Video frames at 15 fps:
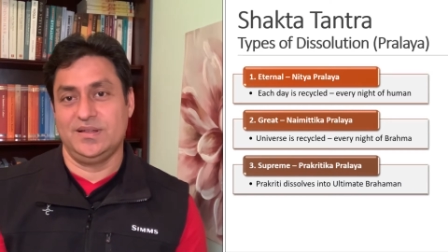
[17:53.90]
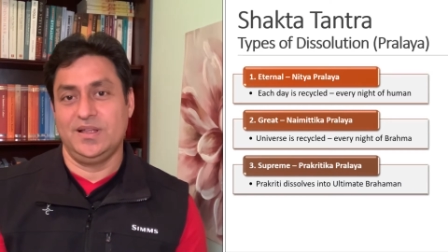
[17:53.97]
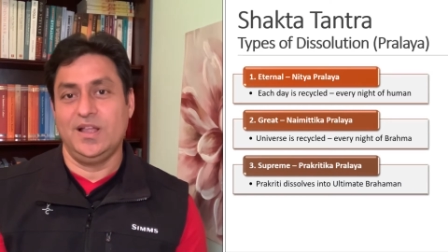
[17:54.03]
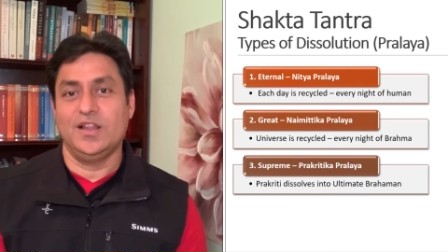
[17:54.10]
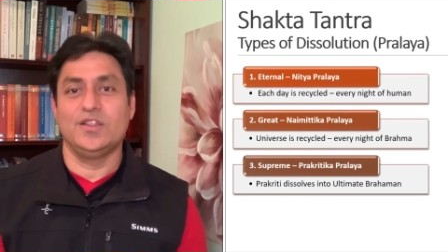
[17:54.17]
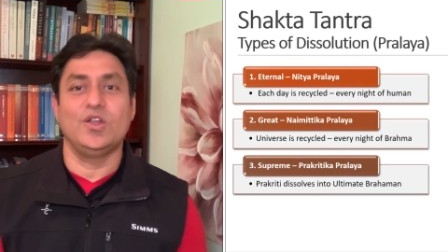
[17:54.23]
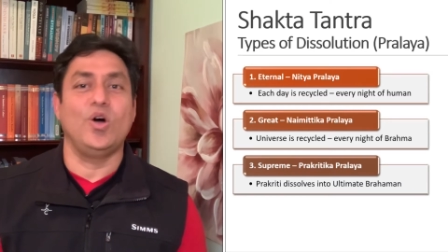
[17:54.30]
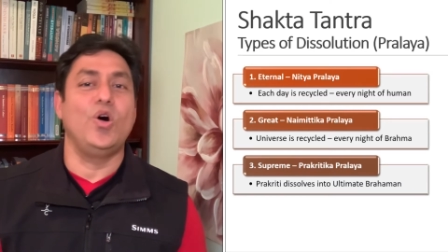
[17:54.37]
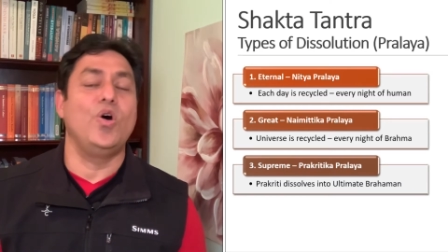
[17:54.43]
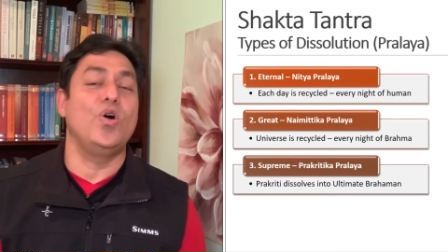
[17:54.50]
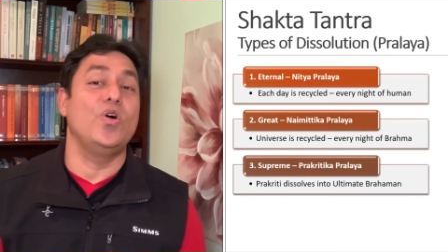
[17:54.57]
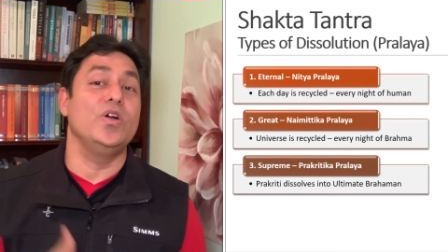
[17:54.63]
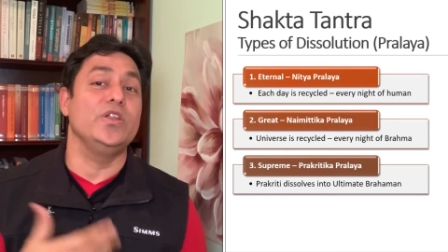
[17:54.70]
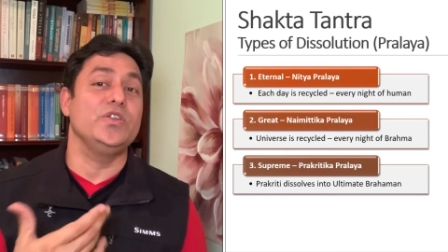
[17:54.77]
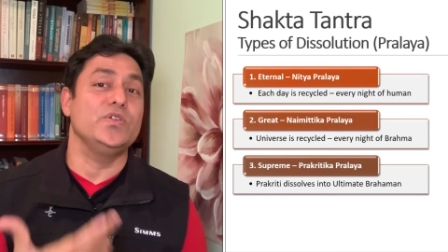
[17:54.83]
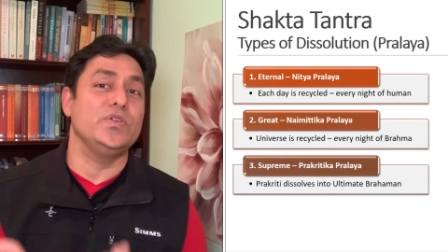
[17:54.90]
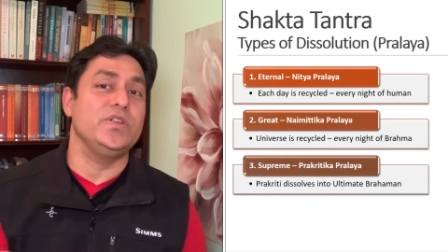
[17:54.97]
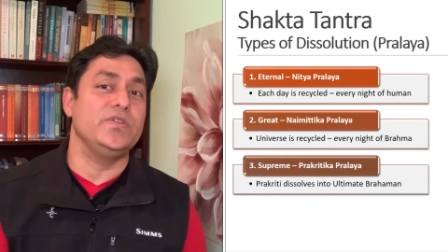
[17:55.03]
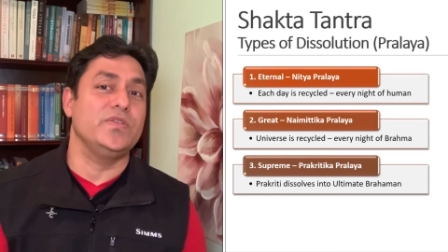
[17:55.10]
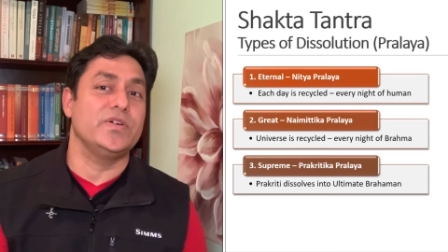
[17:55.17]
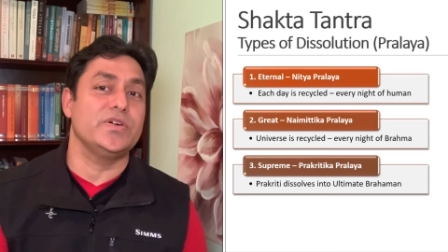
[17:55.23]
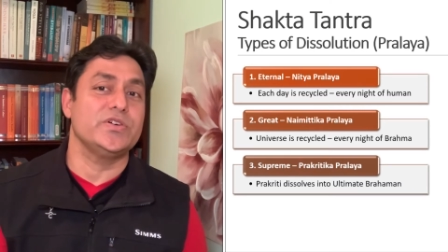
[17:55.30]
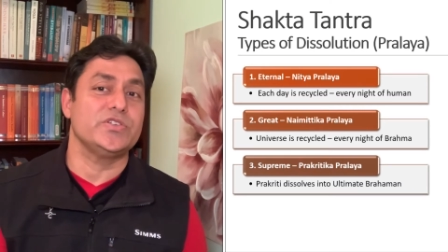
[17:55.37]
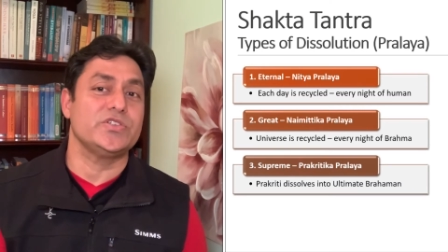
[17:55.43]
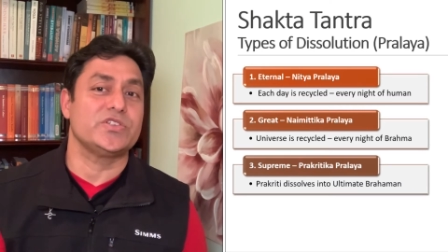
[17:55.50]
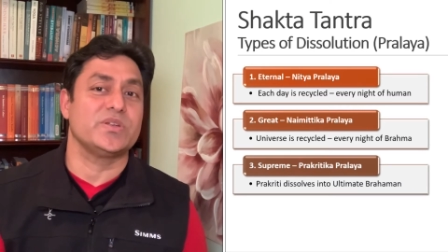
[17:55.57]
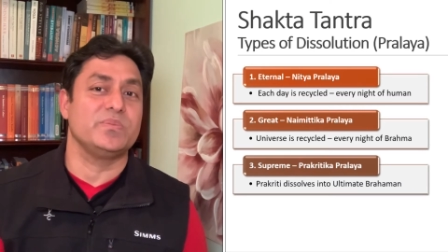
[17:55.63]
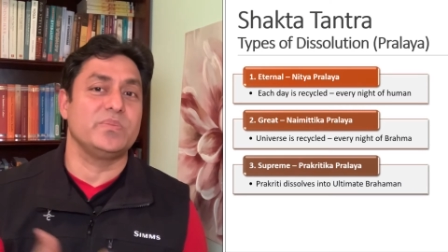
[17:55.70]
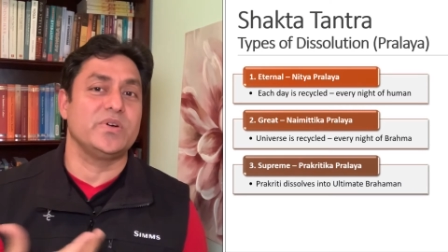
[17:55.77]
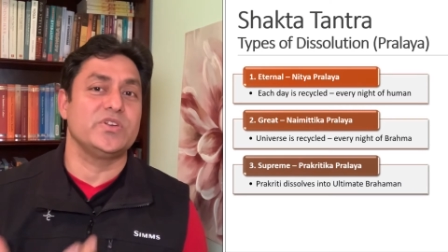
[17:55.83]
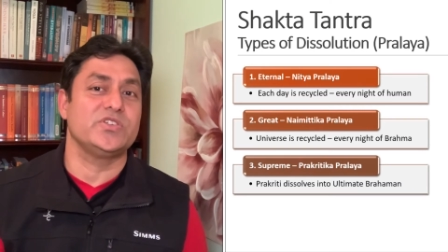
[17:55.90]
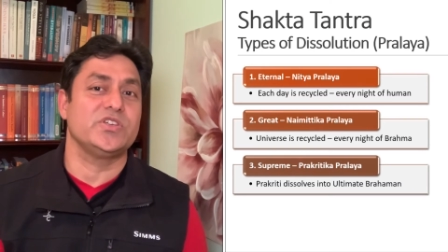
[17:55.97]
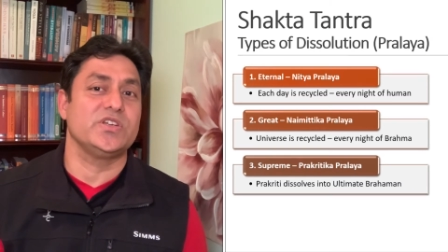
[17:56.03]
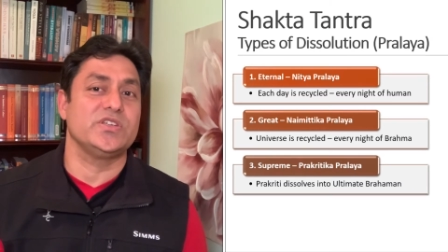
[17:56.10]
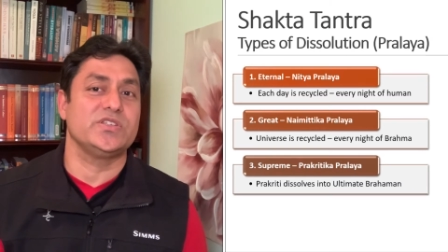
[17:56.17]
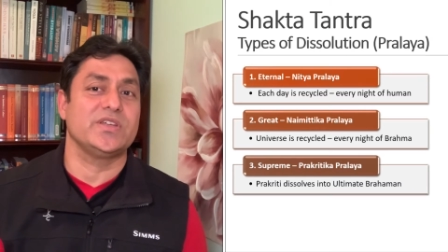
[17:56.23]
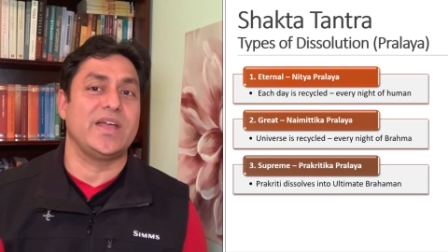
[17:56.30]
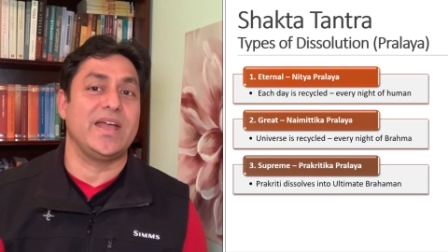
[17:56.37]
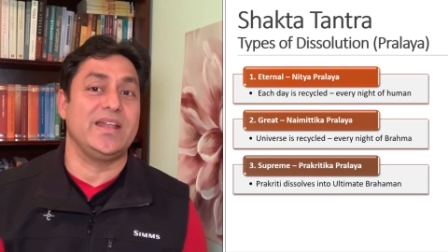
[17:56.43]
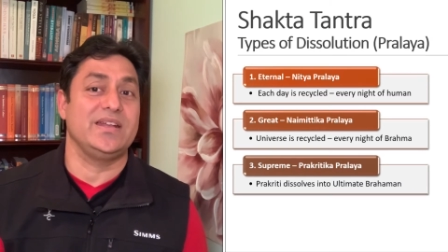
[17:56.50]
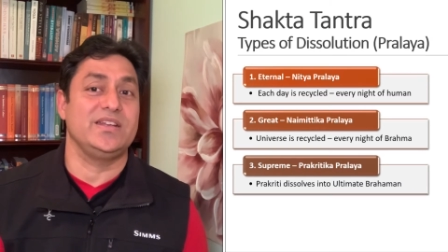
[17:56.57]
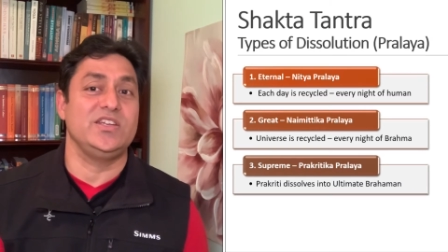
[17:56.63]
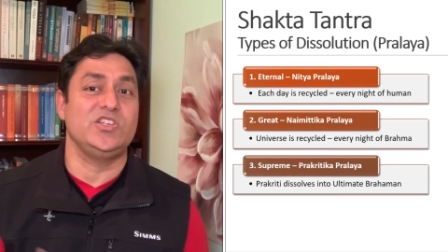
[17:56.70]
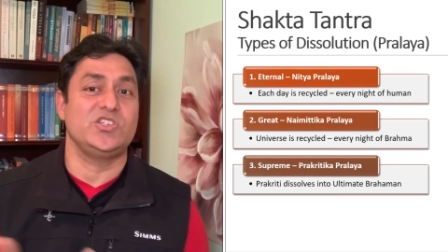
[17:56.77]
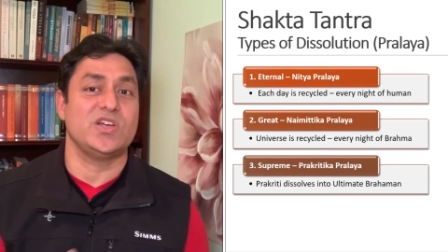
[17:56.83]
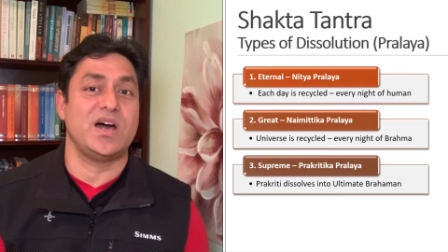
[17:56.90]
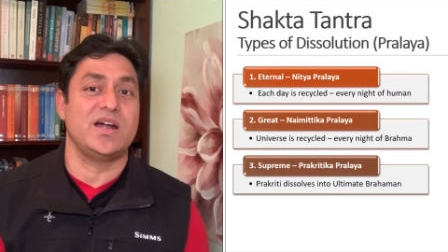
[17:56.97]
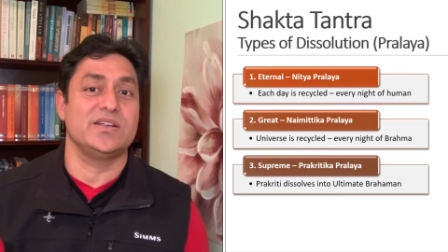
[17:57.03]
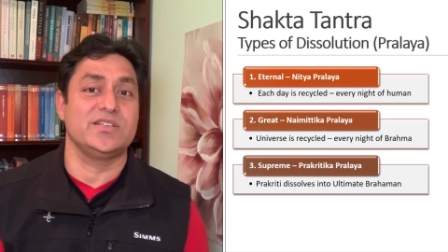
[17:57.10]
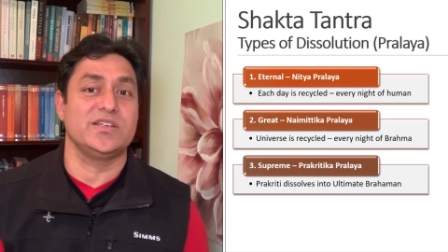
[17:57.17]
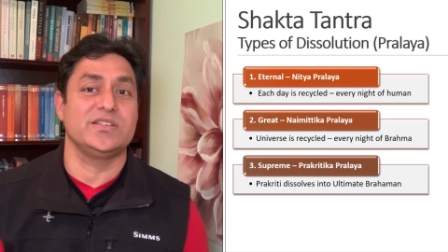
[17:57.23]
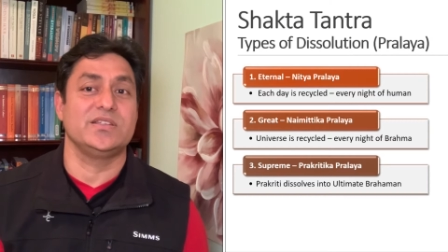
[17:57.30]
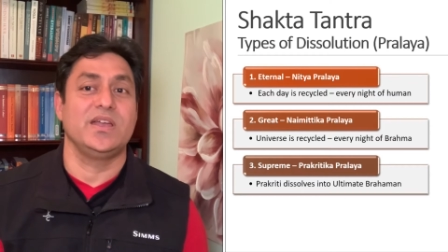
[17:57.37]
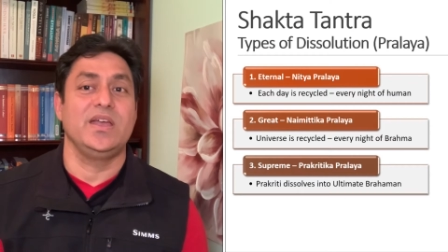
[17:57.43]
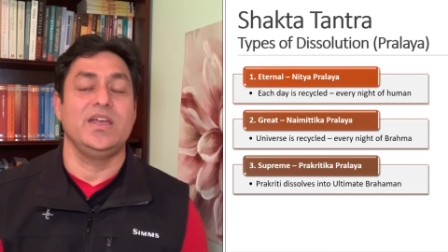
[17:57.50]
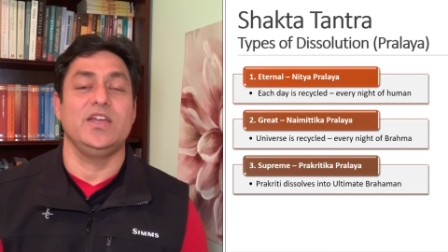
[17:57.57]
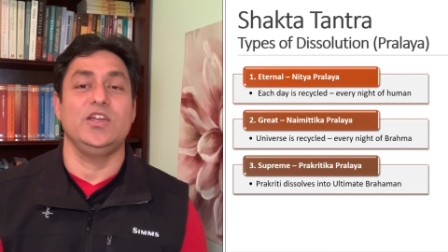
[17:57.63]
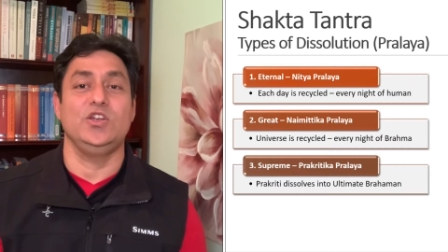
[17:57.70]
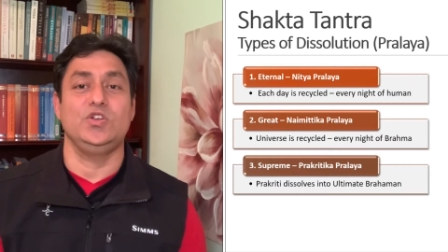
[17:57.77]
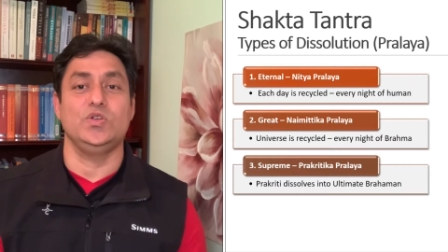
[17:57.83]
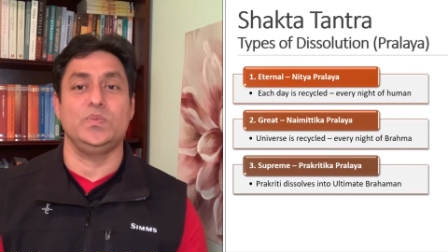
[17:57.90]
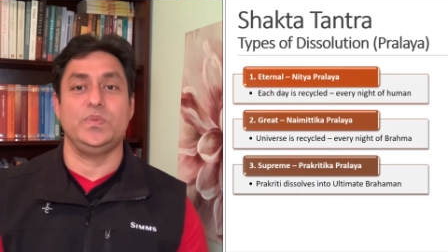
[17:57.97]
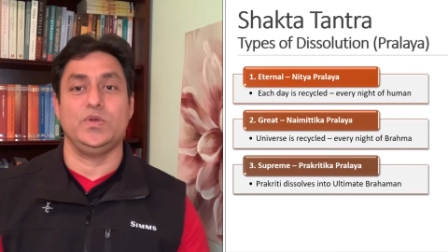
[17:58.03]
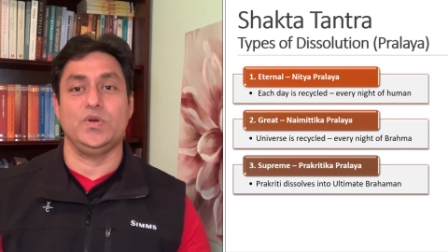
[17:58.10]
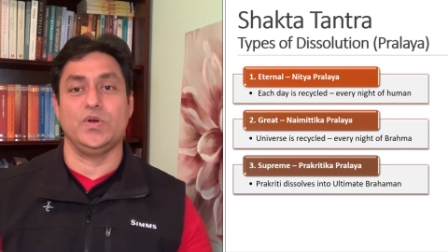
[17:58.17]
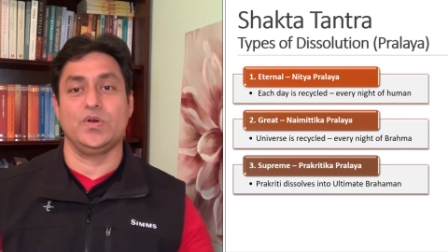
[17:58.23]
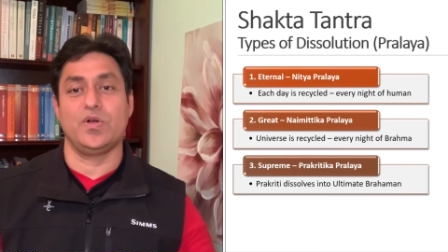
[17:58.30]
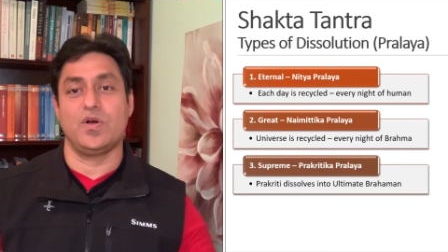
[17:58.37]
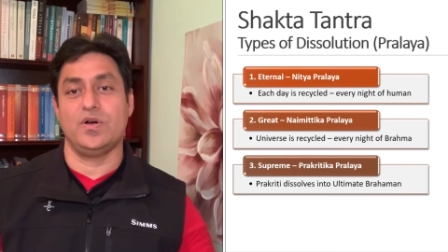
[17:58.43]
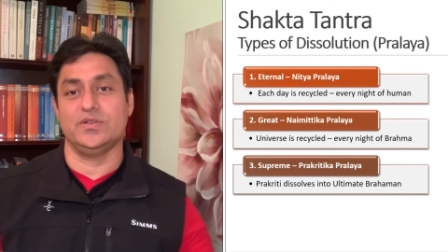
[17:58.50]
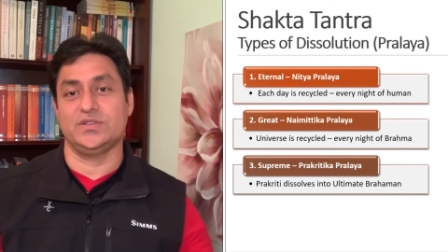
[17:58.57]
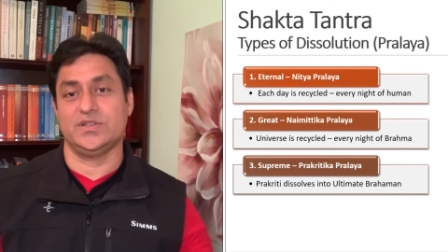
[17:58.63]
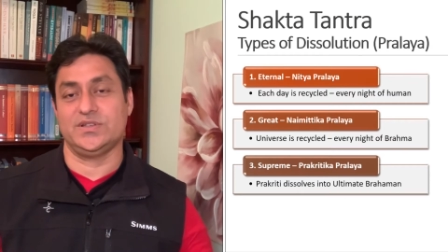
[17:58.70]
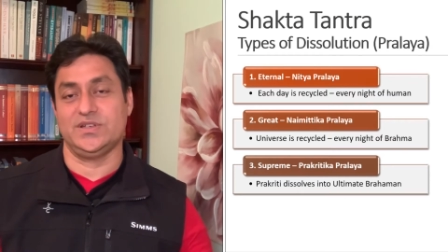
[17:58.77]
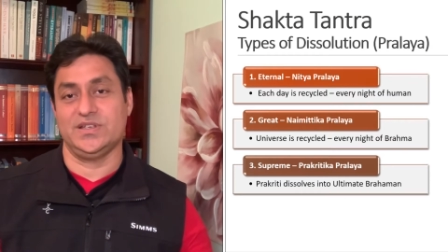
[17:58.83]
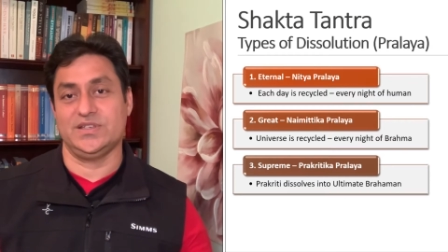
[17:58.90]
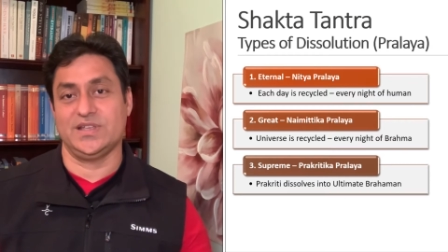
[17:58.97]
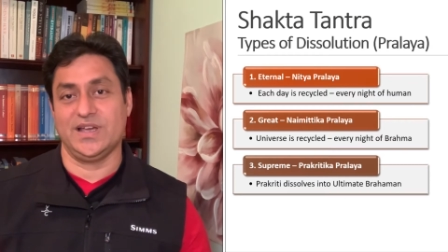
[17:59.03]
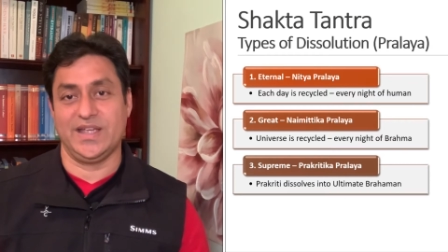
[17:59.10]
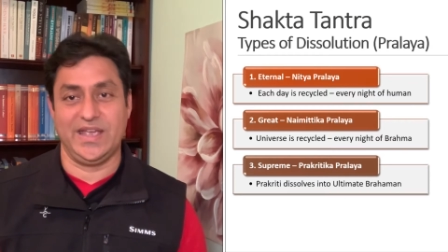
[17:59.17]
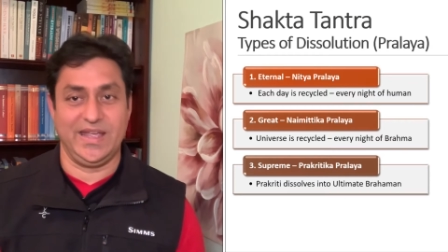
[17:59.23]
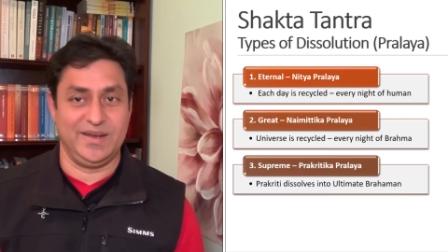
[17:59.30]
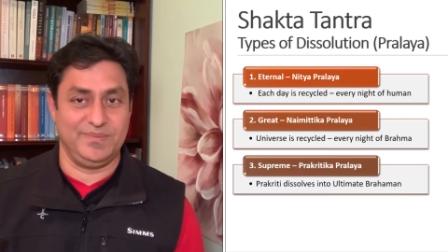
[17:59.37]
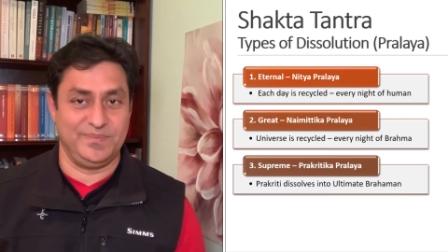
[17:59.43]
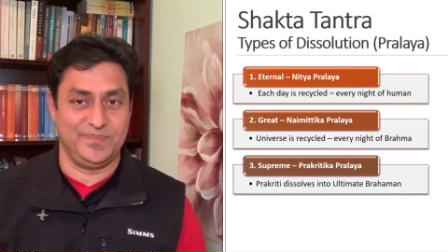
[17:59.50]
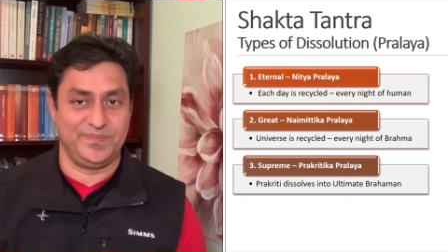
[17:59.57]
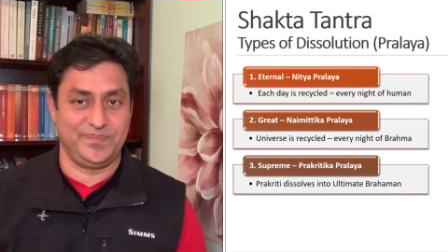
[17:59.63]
The whole universe submerges and recharges into pure consciousness again.